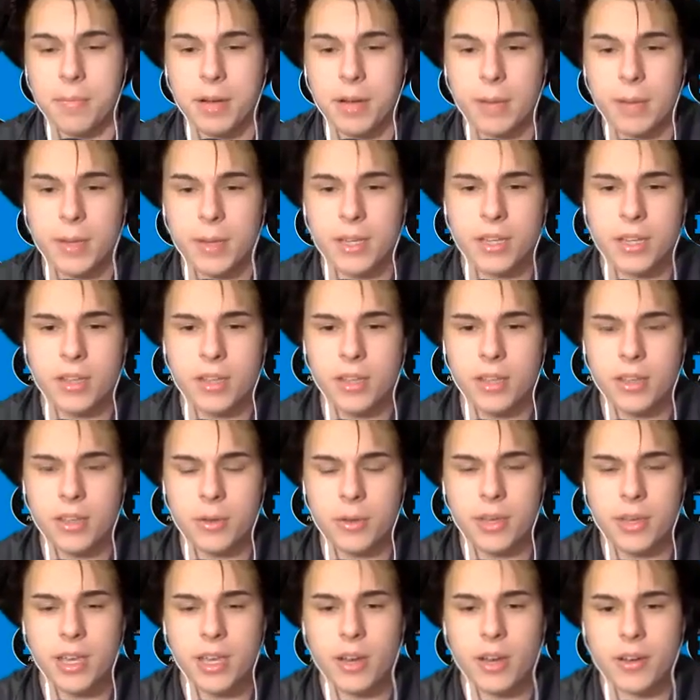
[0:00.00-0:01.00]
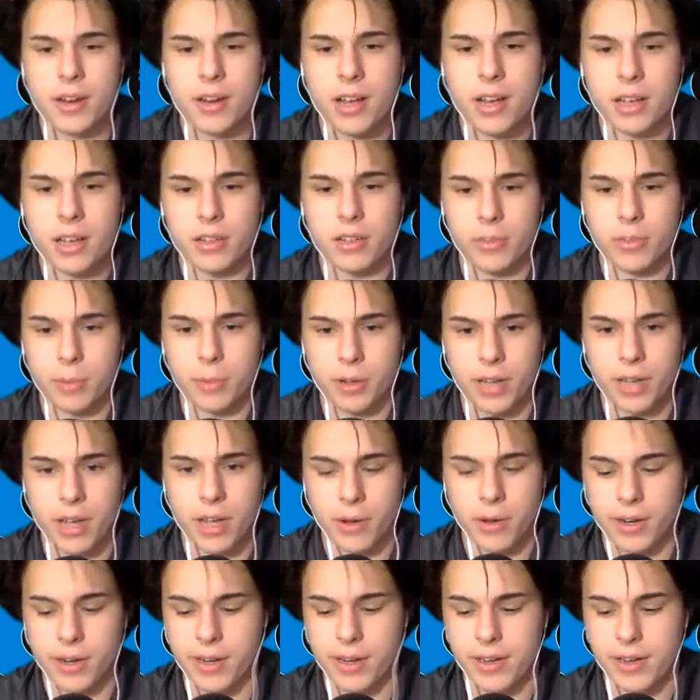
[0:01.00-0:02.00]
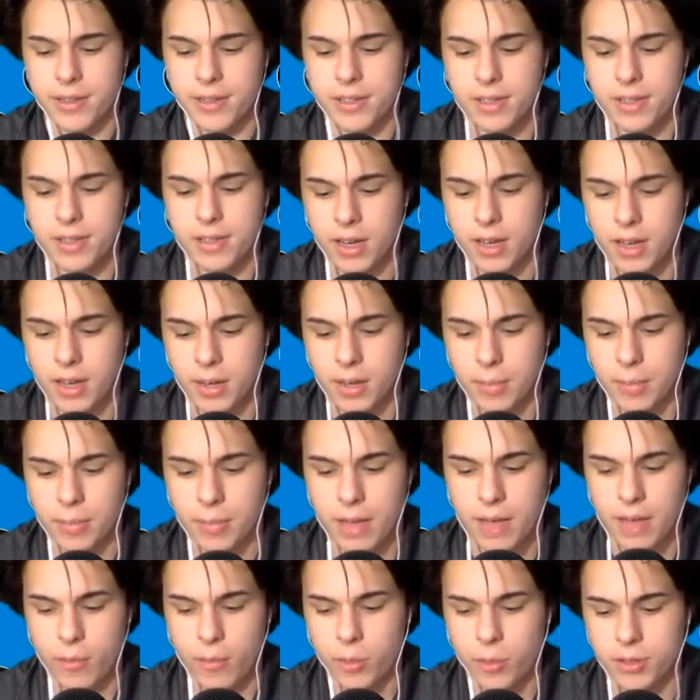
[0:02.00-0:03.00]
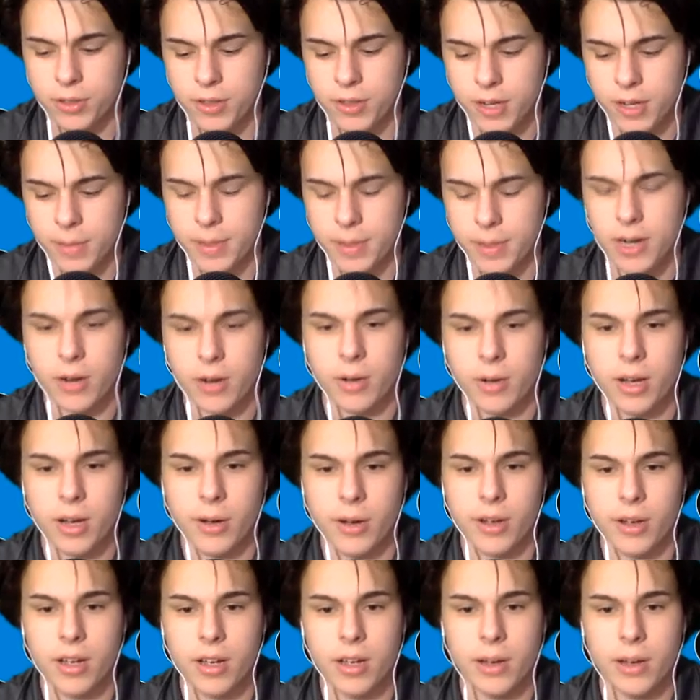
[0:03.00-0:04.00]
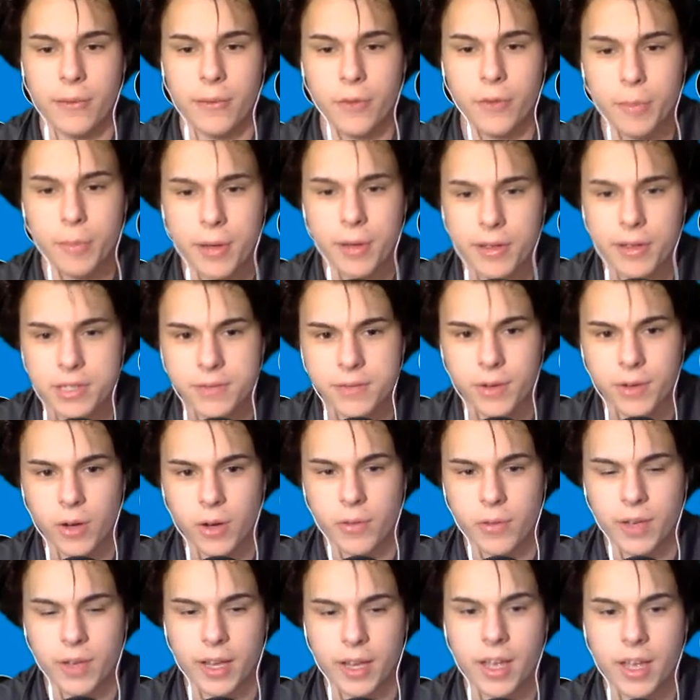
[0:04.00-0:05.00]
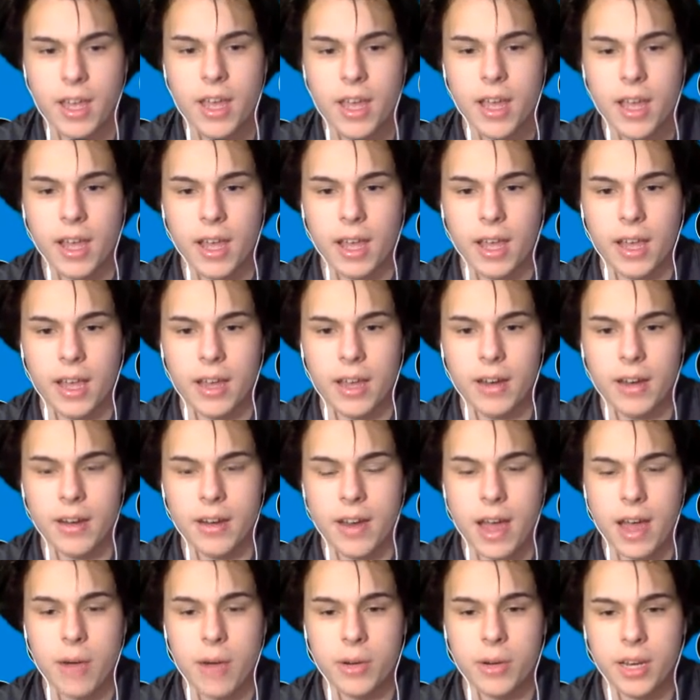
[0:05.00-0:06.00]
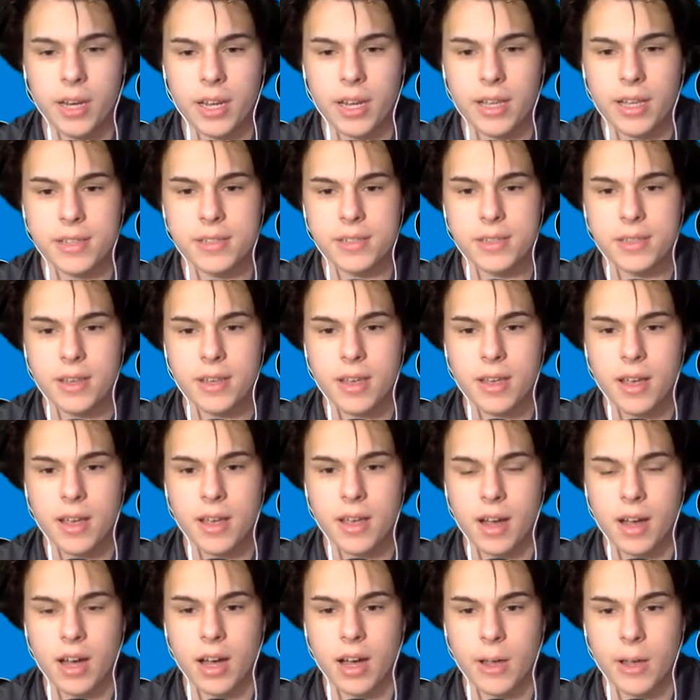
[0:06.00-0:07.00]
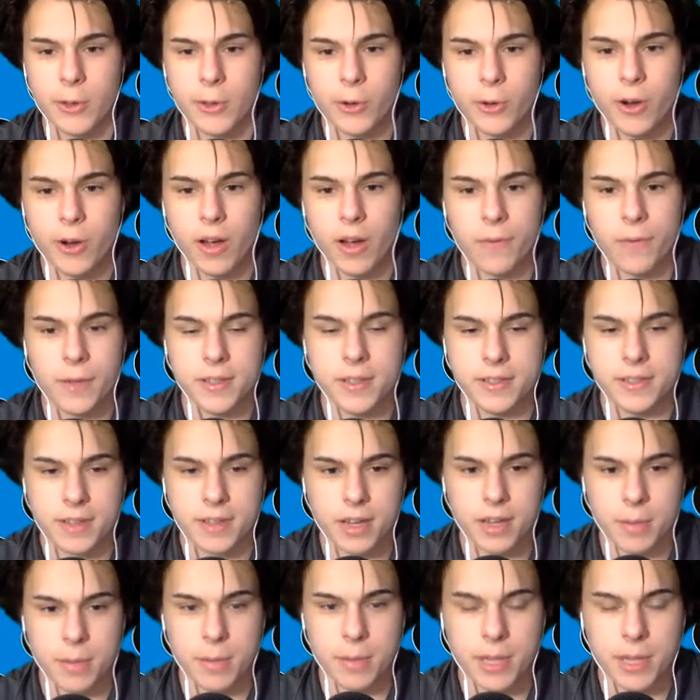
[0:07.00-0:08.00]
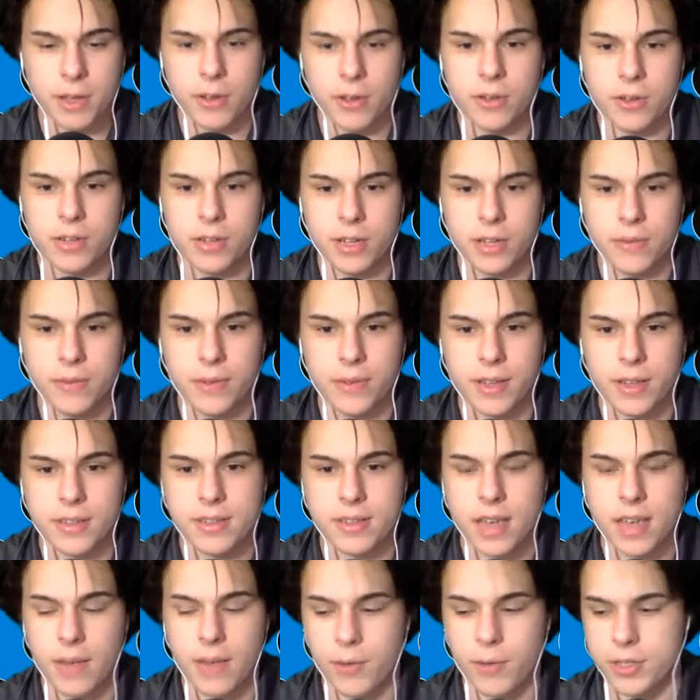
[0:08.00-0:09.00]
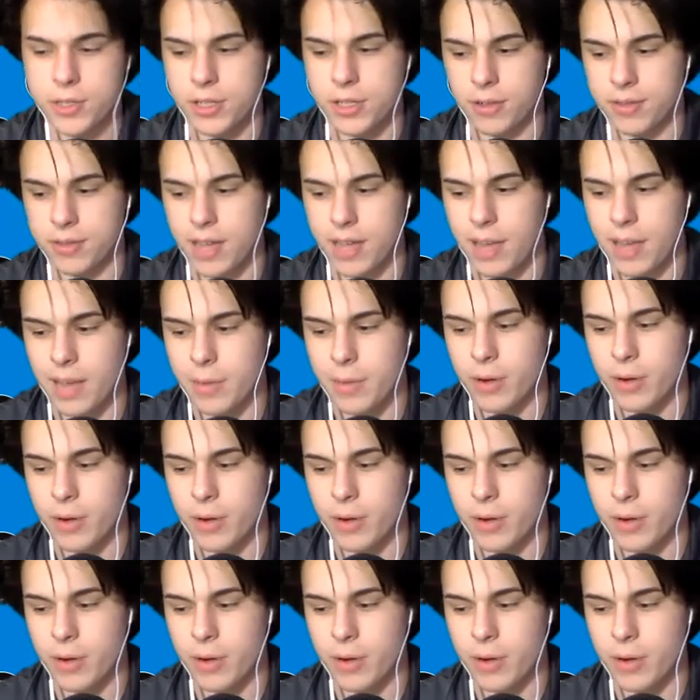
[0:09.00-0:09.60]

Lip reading: I mean, you hear in college football nowadays, everyone talking about how football is evolving, and nowadays a good offense is going to beat a good defense every single time.